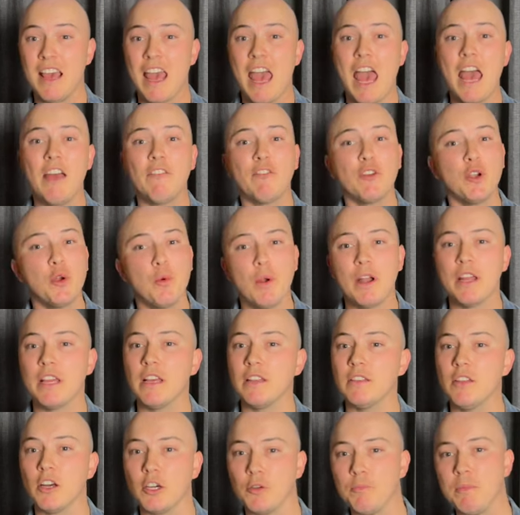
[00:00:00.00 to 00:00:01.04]
Everywhere you
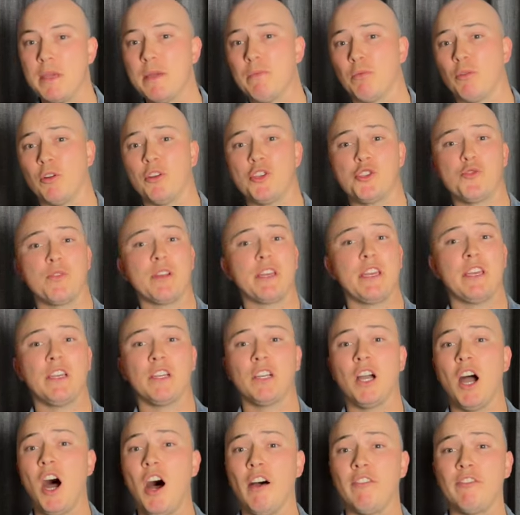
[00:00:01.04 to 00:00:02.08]
look, people are drinking
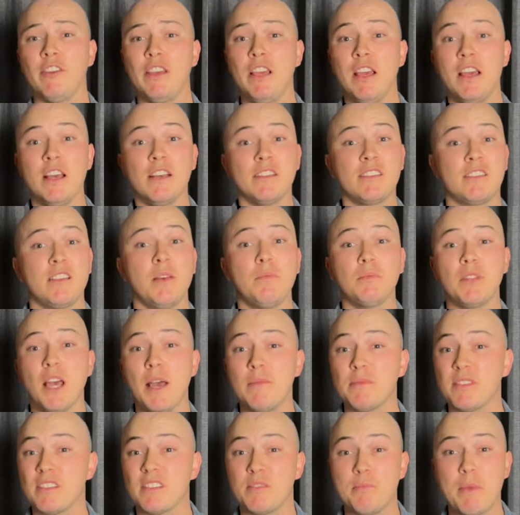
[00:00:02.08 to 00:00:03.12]
coffee,
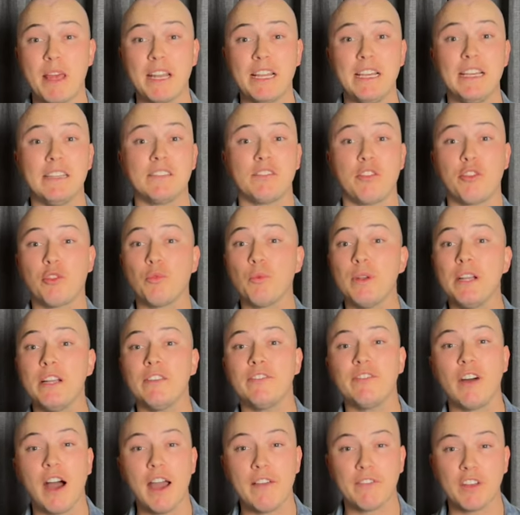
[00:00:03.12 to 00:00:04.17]
sometimes as many as three to
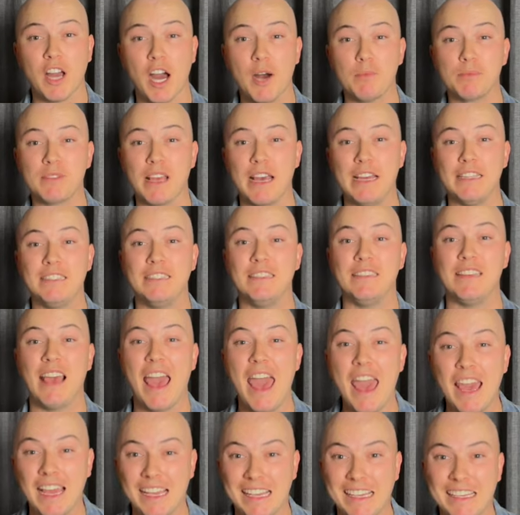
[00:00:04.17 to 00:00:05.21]
five cups a
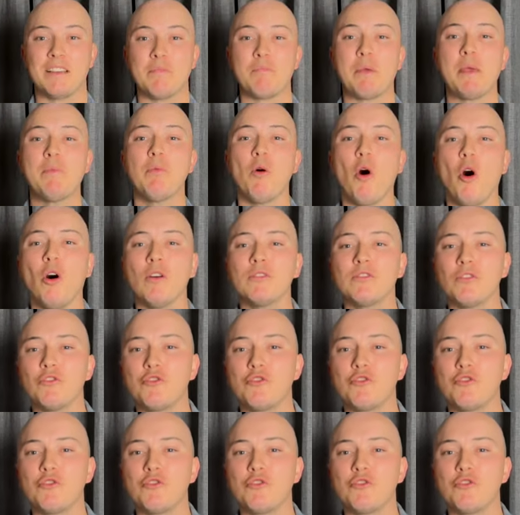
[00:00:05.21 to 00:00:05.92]
day. People also